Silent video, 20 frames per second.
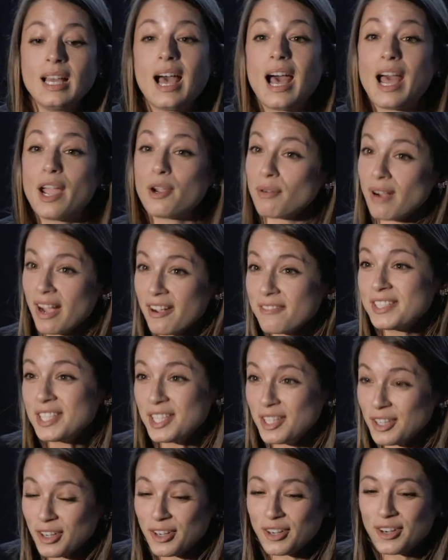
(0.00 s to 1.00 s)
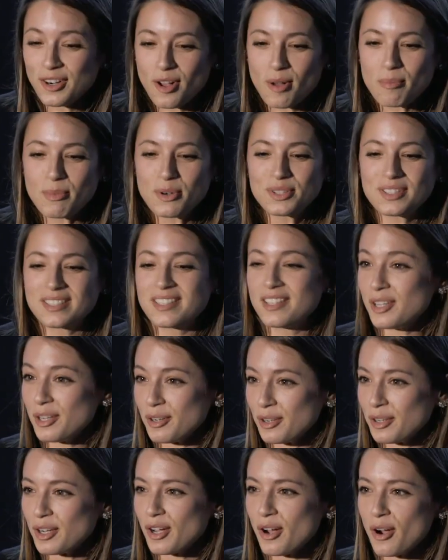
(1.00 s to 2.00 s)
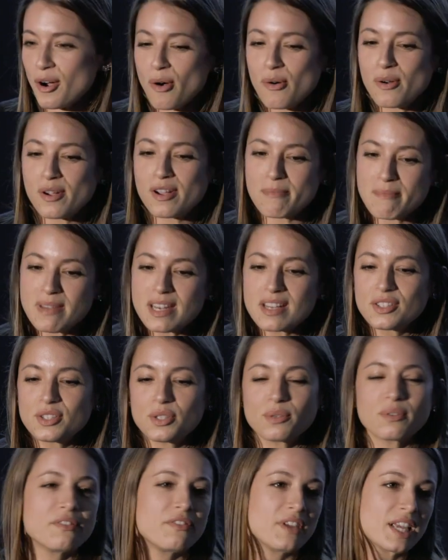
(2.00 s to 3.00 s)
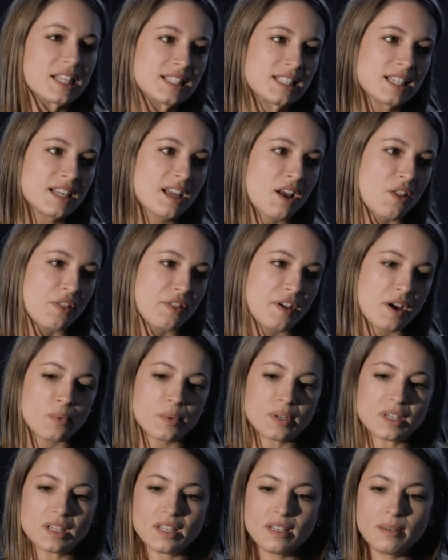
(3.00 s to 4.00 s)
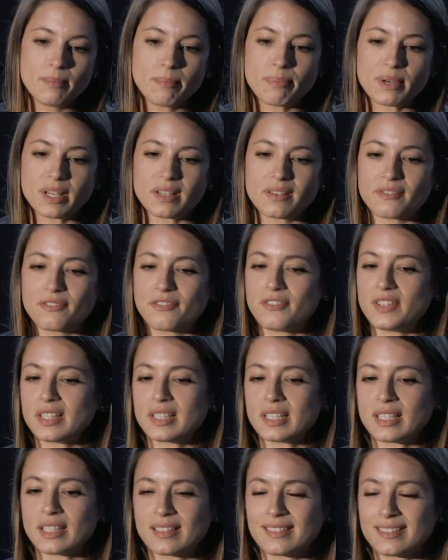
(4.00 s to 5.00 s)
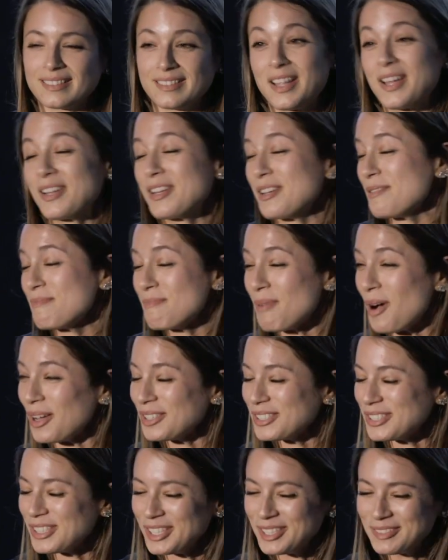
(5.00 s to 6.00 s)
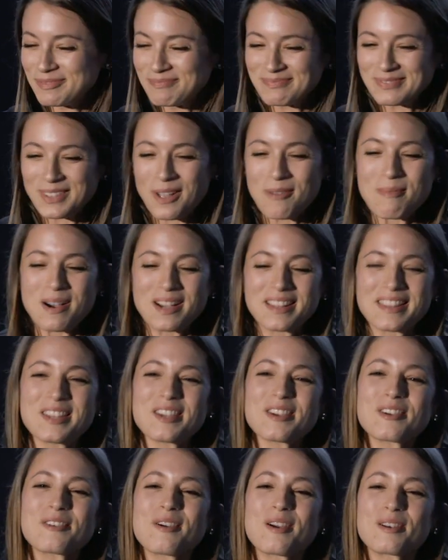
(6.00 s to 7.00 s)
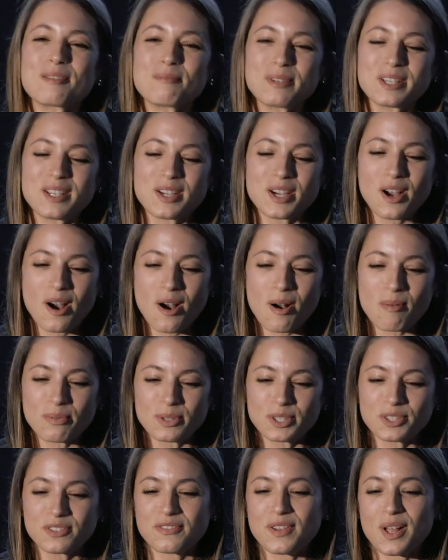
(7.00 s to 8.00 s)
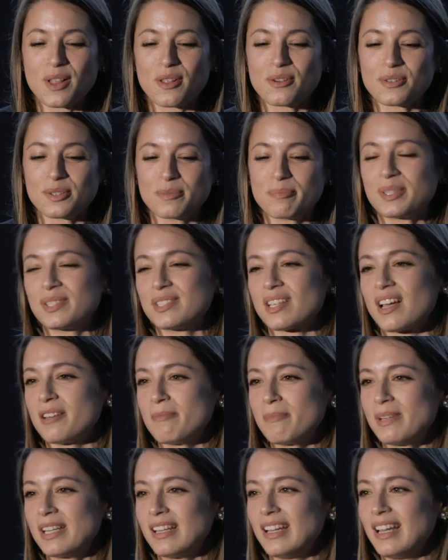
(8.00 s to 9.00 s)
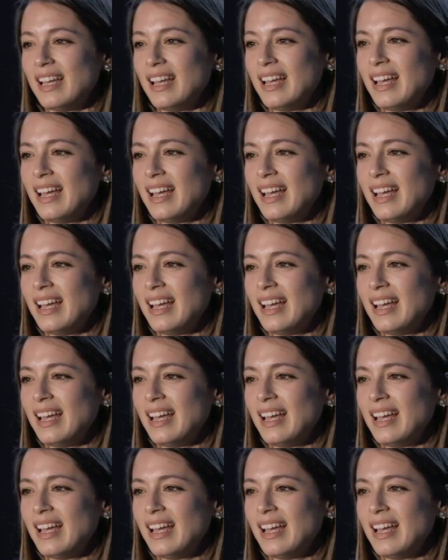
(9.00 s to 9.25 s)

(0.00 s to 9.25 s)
I arrived here almost a year ago, committed to advancing health equity, but feeling like an imposter among the incredibly accomplished fellows beside me,